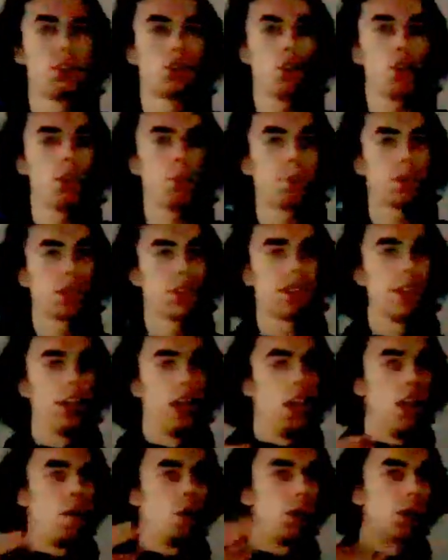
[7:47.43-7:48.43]
group that
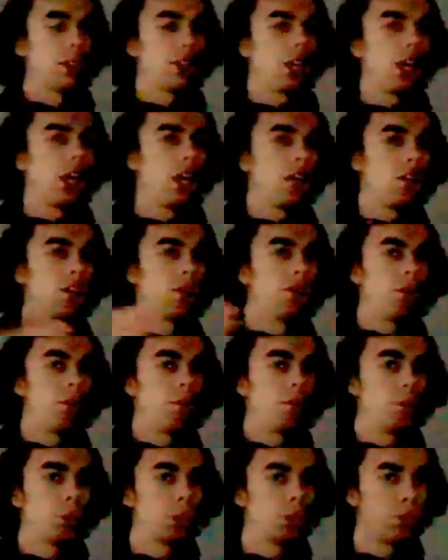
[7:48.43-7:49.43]
want to help
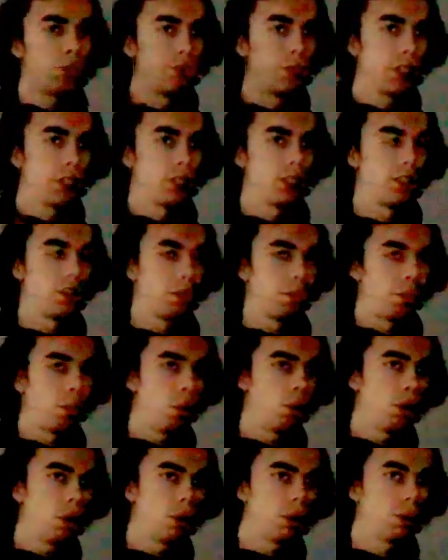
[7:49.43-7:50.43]
to feed the
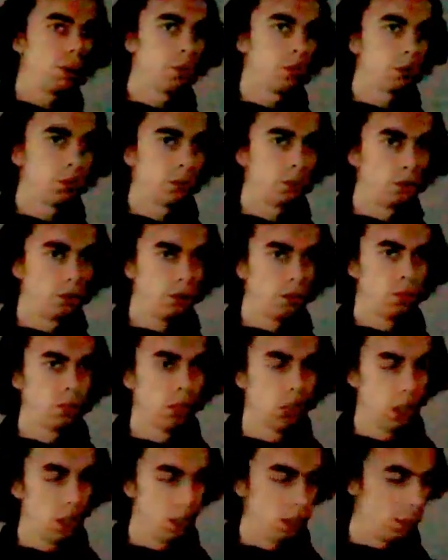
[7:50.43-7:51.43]
poor,
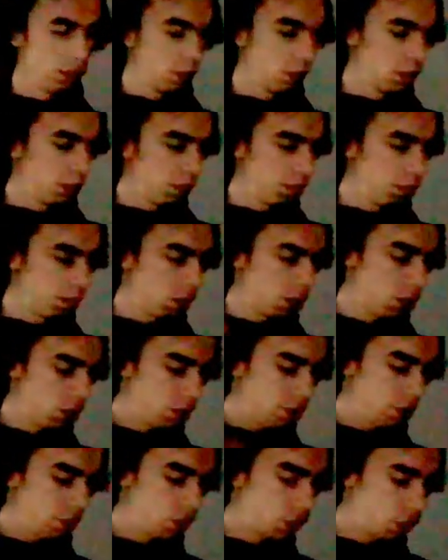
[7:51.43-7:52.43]
uh, the
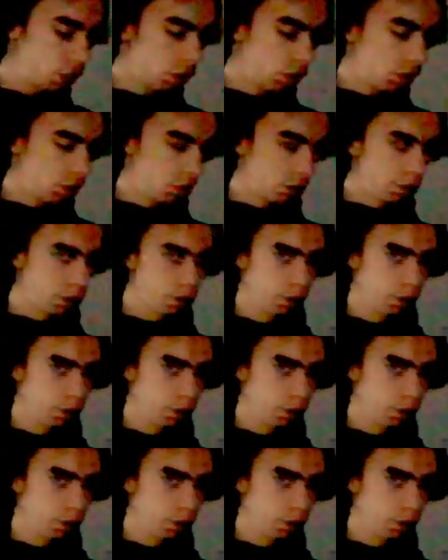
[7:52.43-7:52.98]
starving children,